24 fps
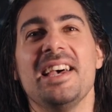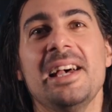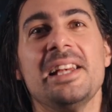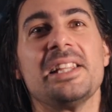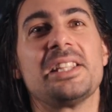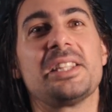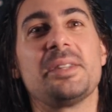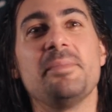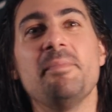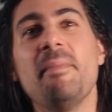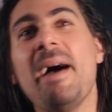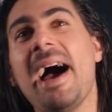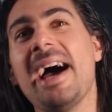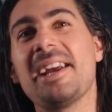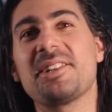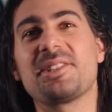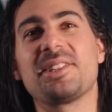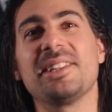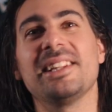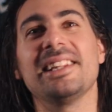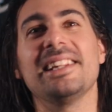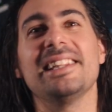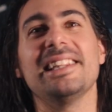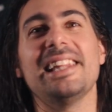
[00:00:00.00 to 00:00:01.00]

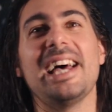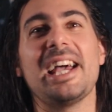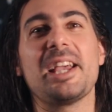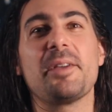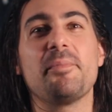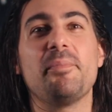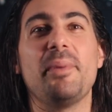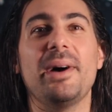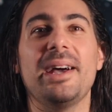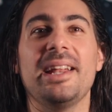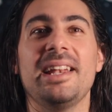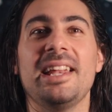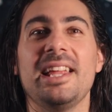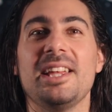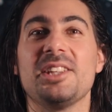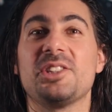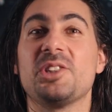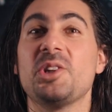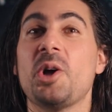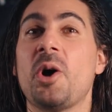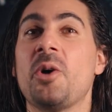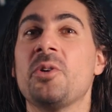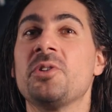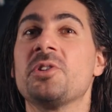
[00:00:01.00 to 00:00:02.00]
Smashing the like button is
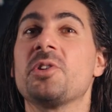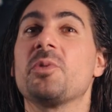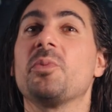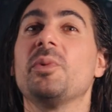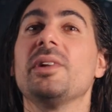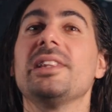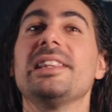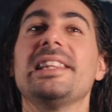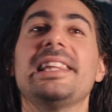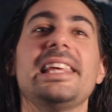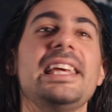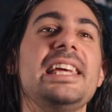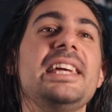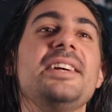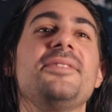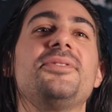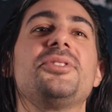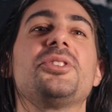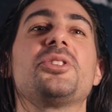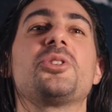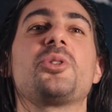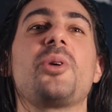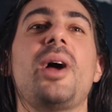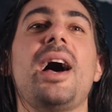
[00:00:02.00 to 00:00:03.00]
known to relieve
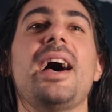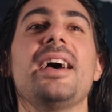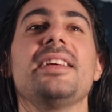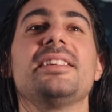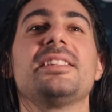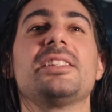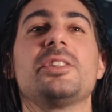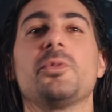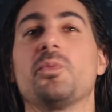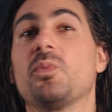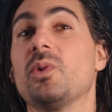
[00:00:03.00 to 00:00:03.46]
stress,